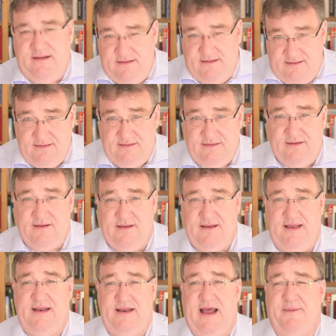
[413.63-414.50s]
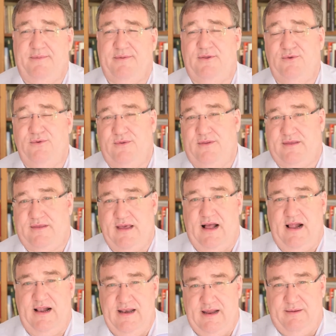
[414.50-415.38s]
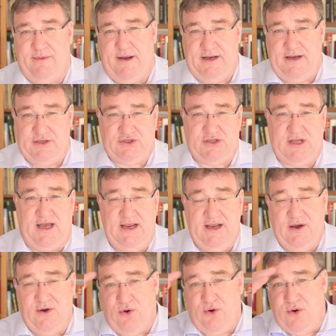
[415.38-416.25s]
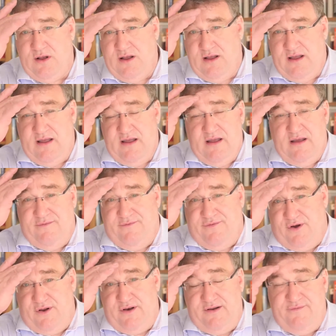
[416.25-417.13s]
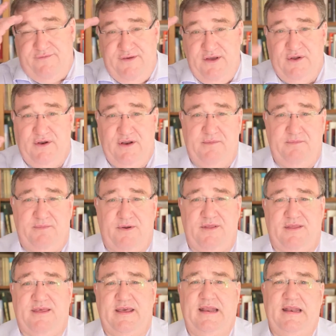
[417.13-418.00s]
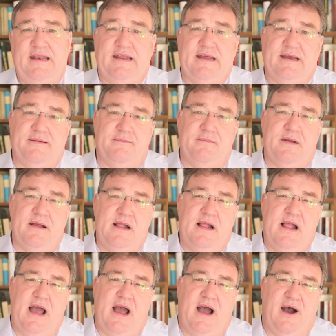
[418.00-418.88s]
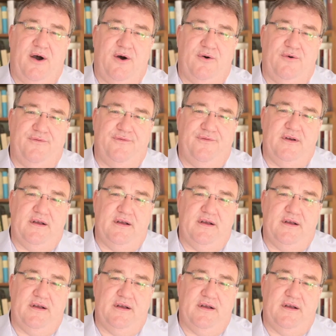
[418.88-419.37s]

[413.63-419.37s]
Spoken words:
Right now it's 0.5%, very meager. So we want to increase that by